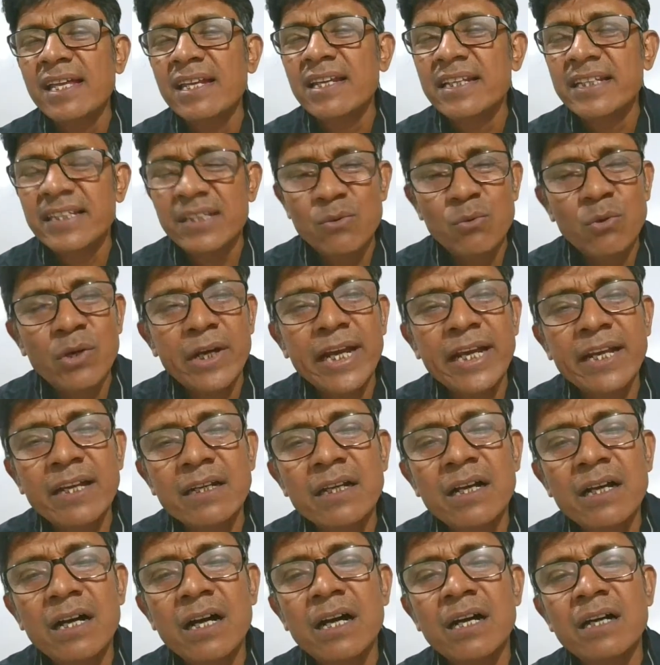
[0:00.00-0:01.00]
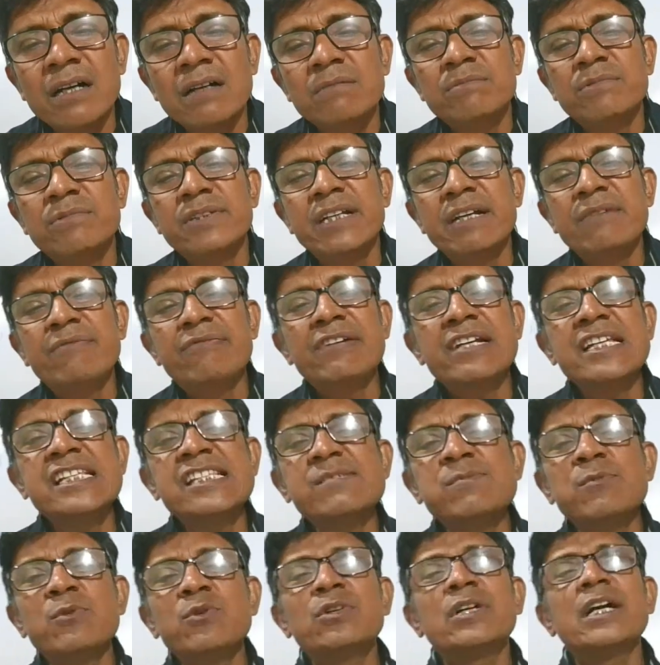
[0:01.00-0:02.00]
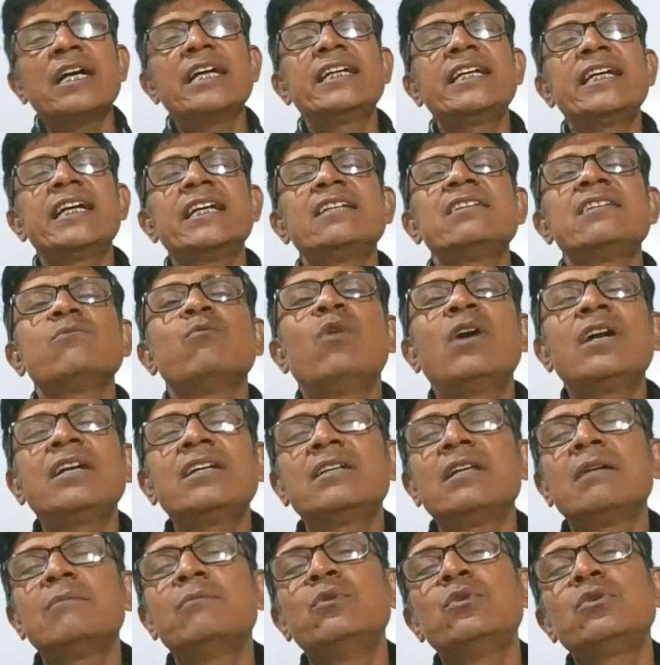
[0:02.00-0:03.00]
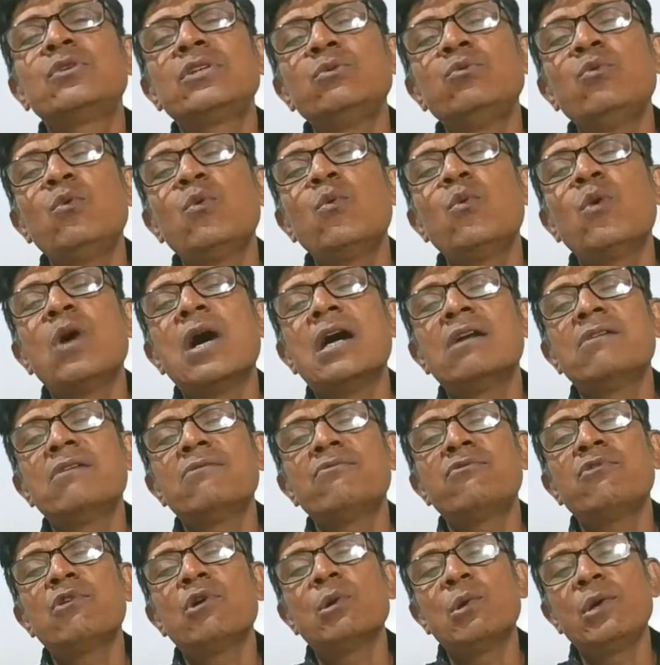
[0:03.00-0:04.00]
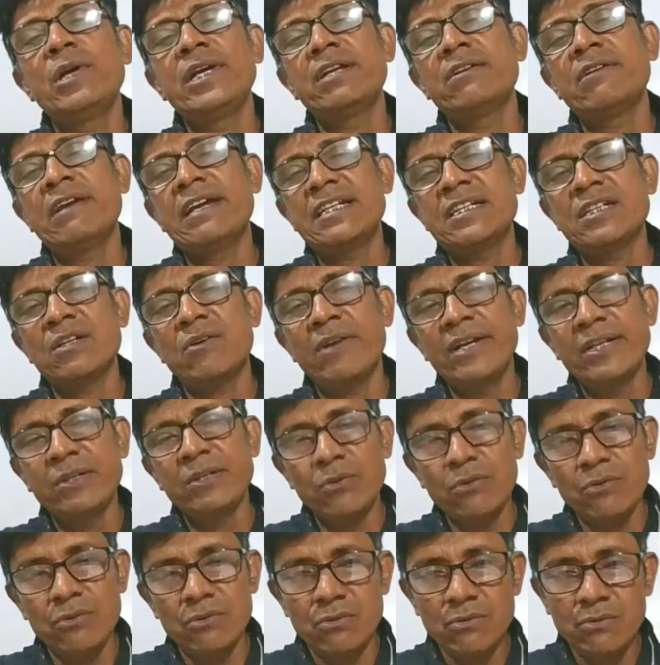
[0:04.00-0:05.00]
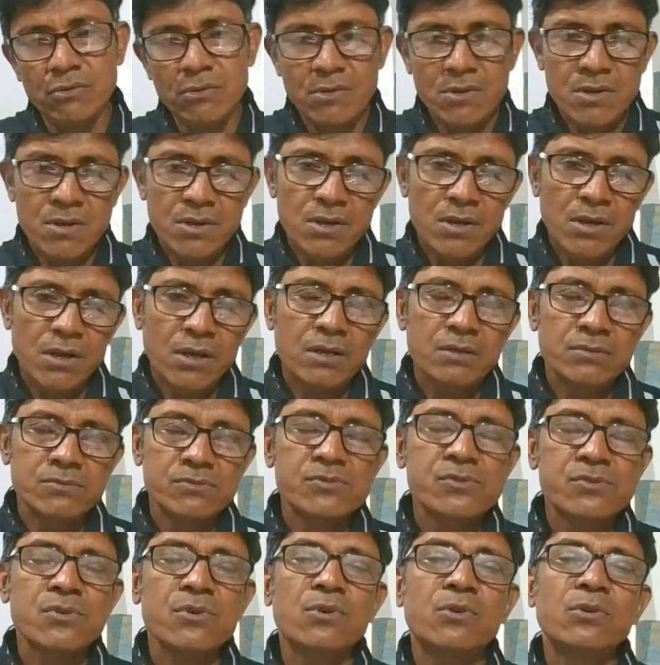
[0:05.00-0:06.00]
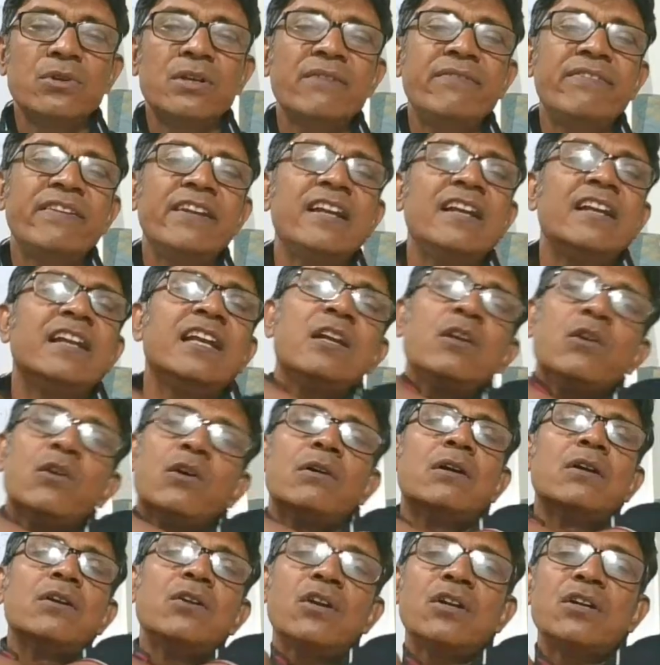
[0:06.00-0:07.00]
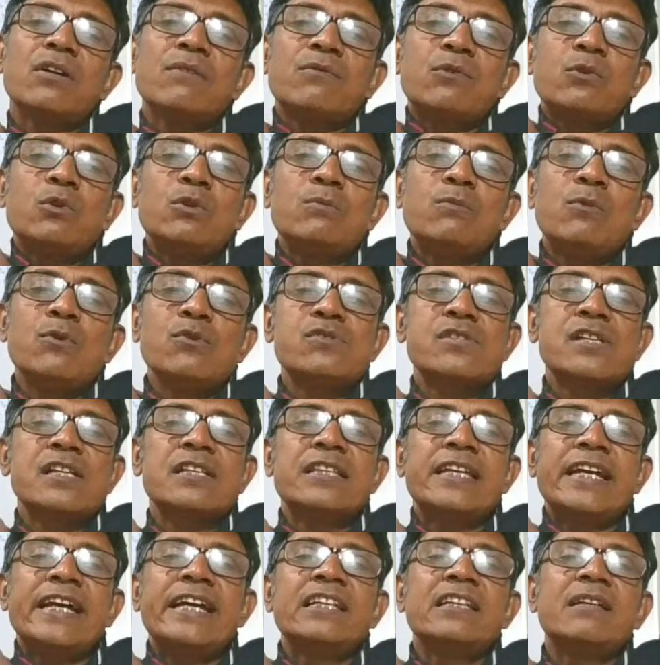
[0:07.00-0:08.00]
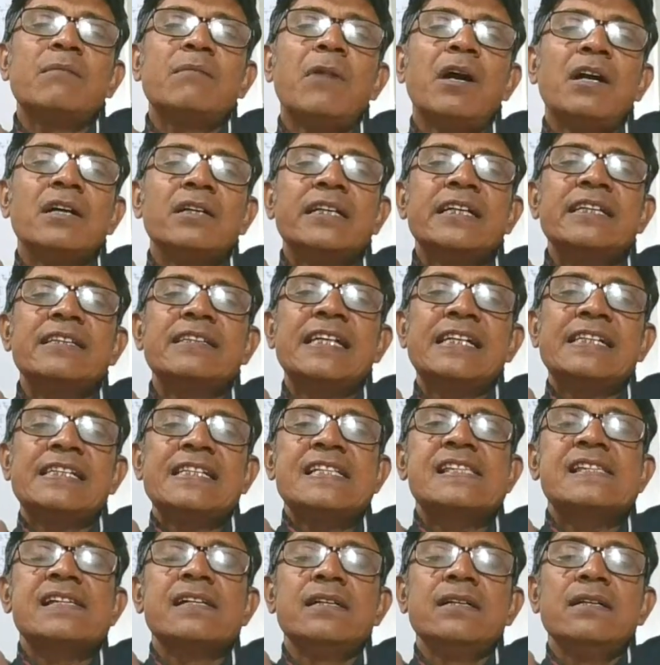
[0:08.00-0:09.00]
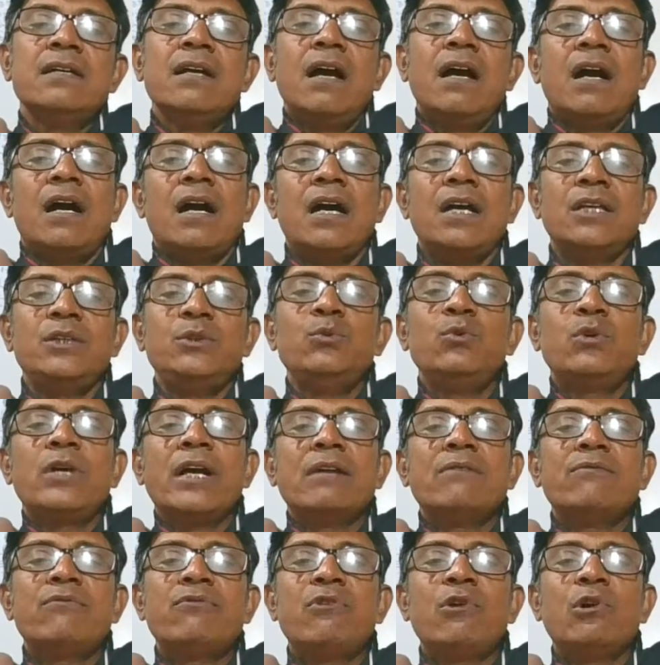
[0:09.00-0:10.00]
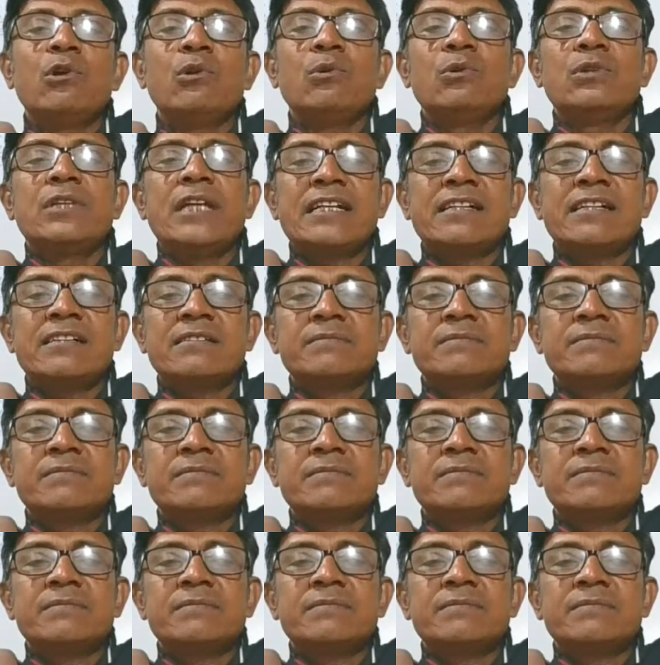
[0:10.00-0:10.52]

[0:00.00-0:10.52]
You can reference book. I can what the book you are following right now. I don't know. So definitely a lot of good books are there in the market. That is, you can follow that